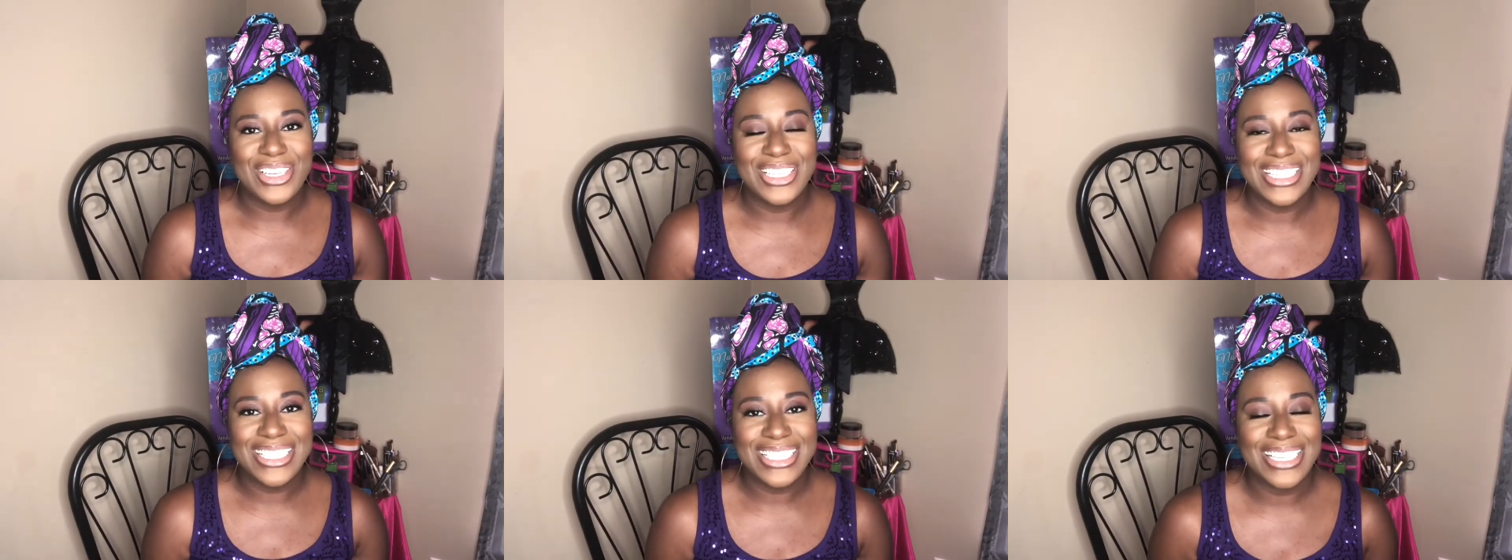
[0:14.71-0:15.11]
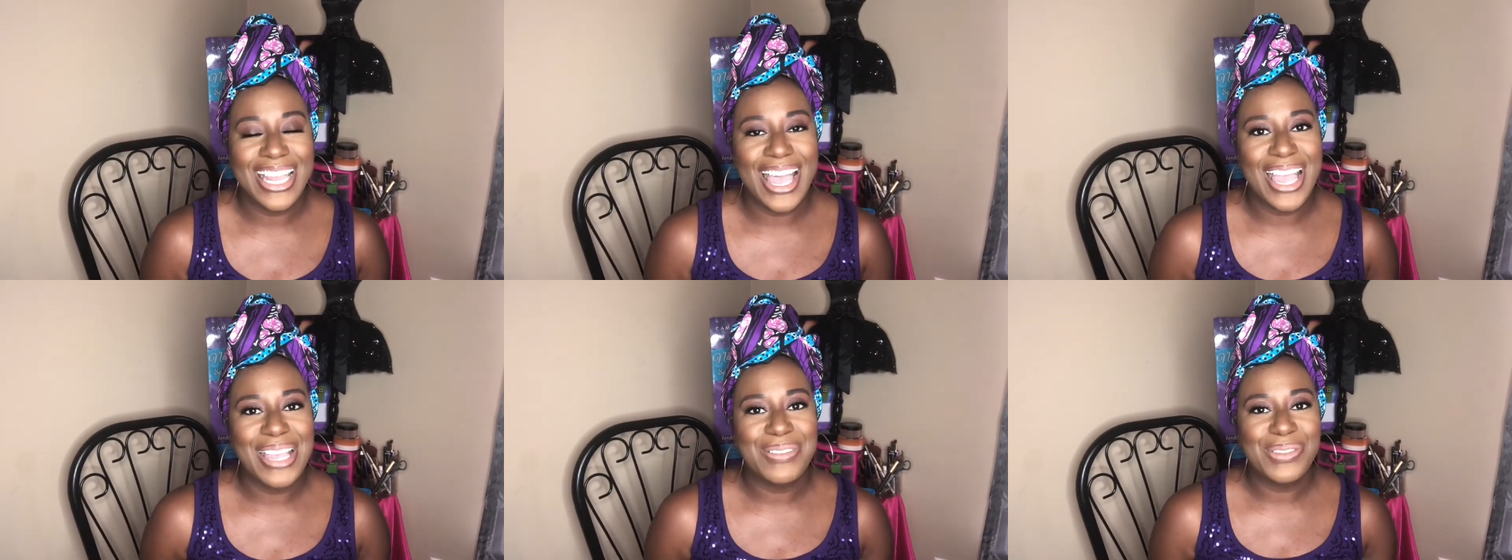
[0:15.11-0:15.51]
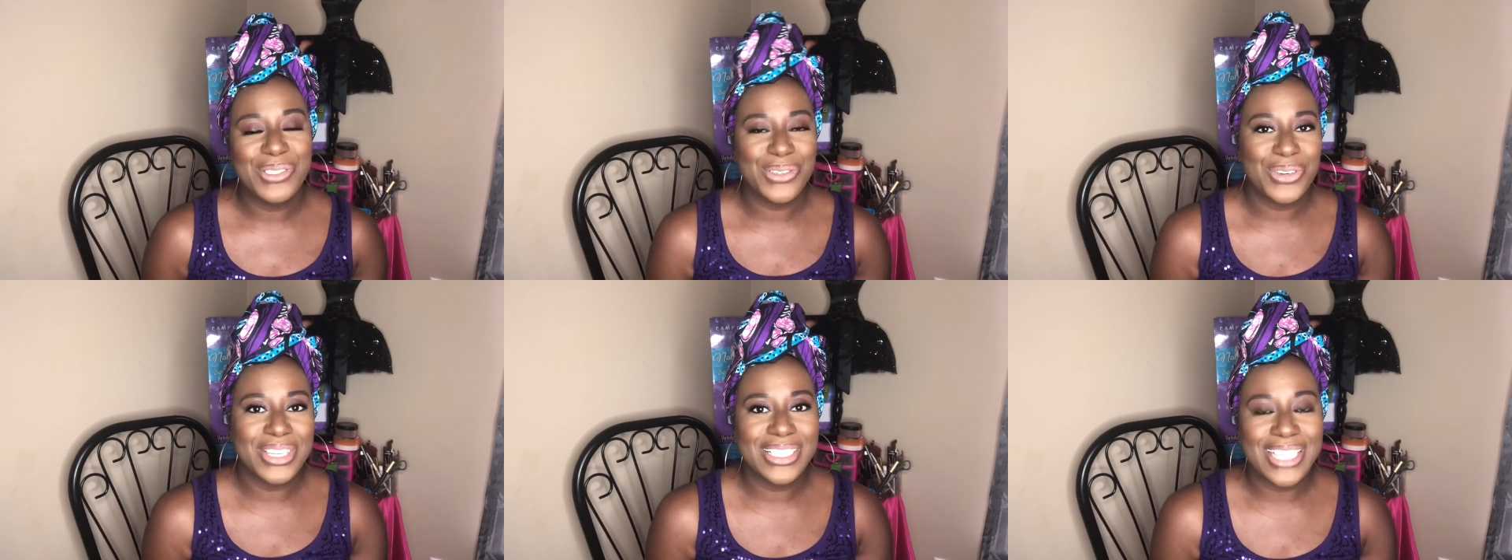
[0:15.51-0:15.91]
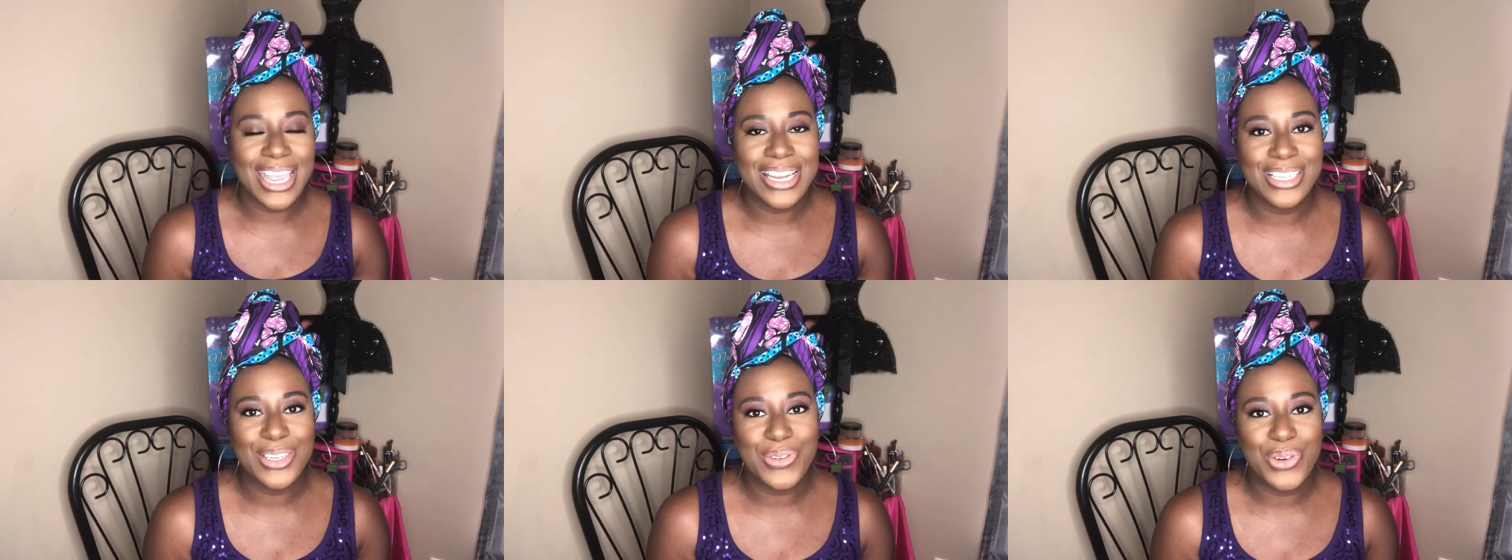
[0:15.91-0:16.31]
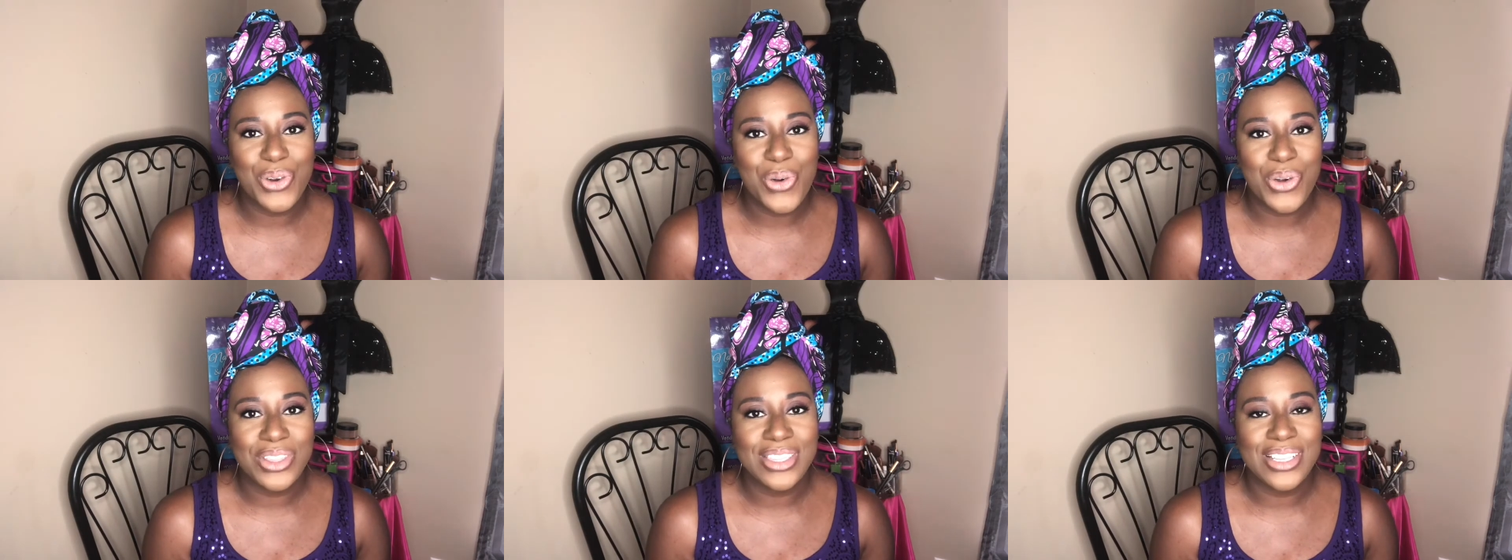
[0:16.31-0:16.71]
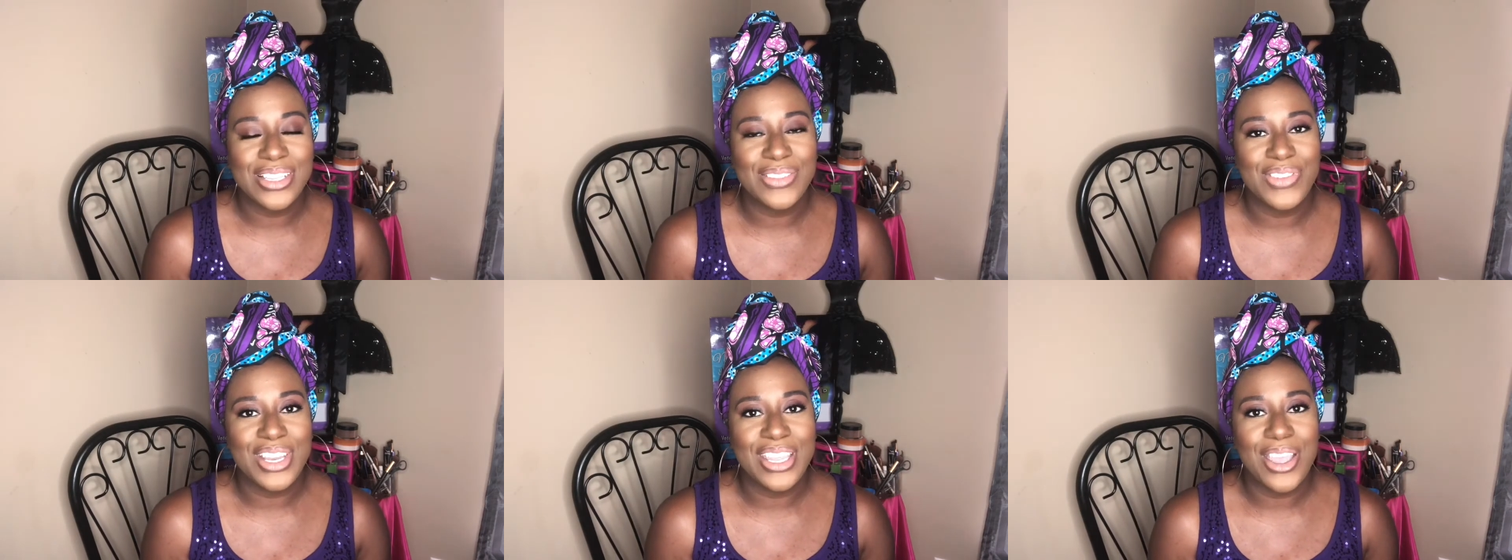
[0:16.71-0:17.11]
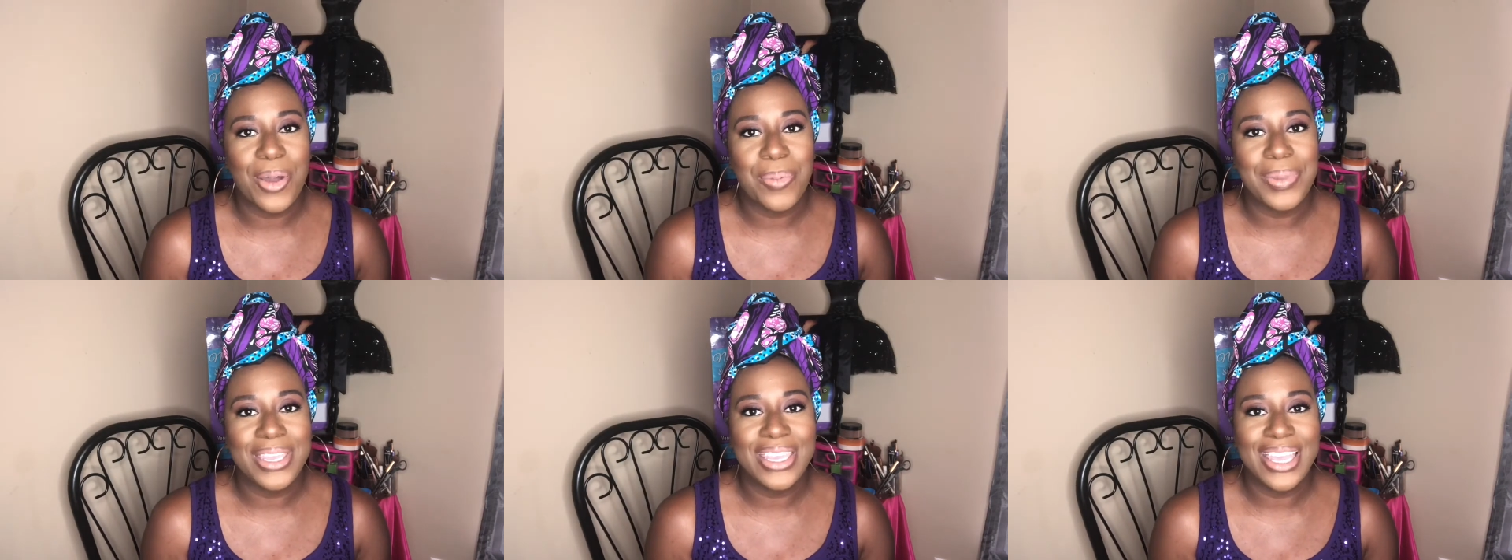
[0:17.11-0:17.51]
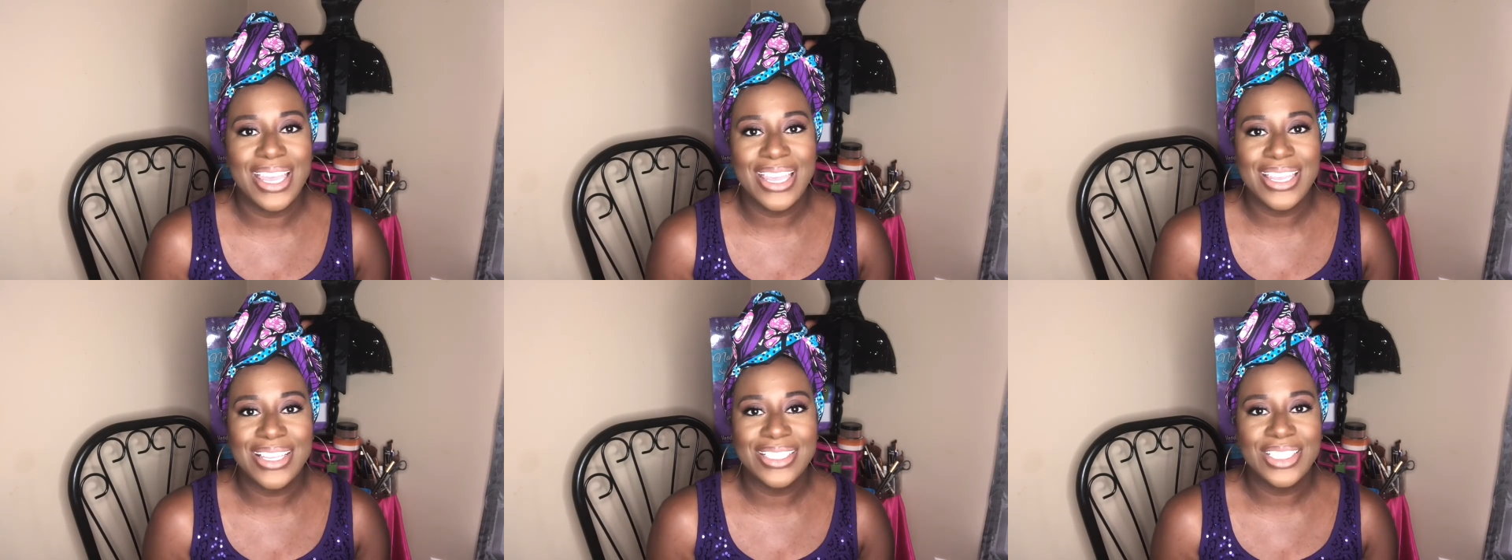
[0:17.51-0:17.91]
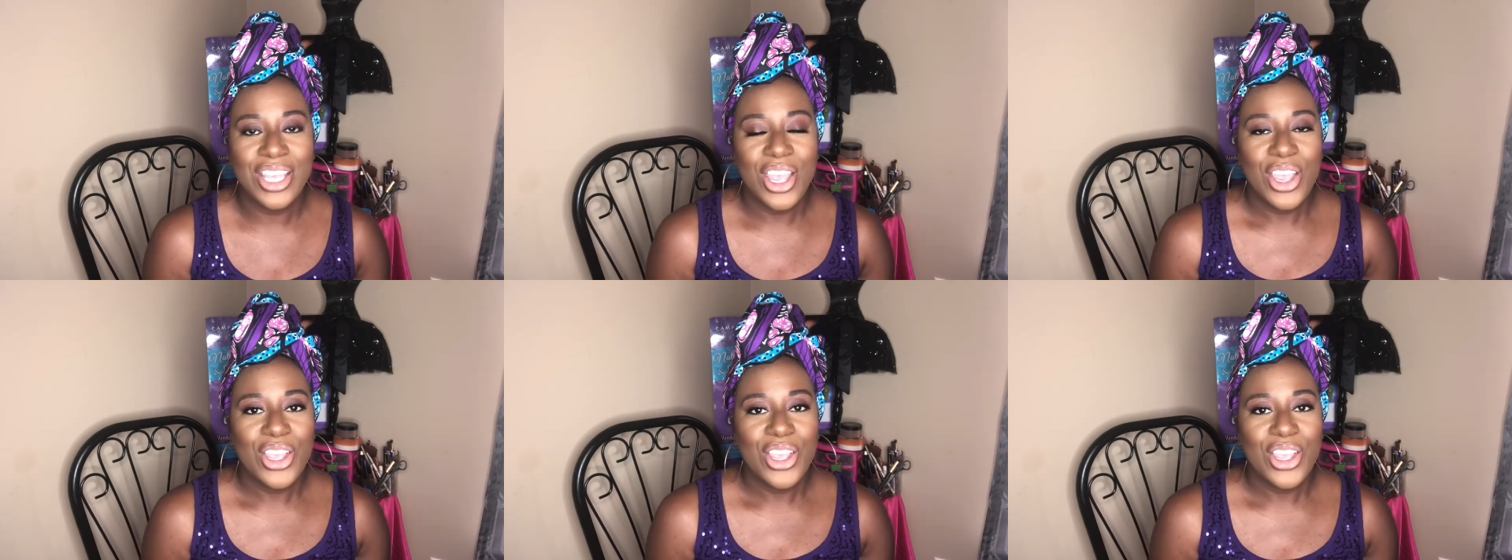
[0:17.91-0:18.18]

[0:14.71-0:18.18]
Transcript: Listen, I am so excited to record this video because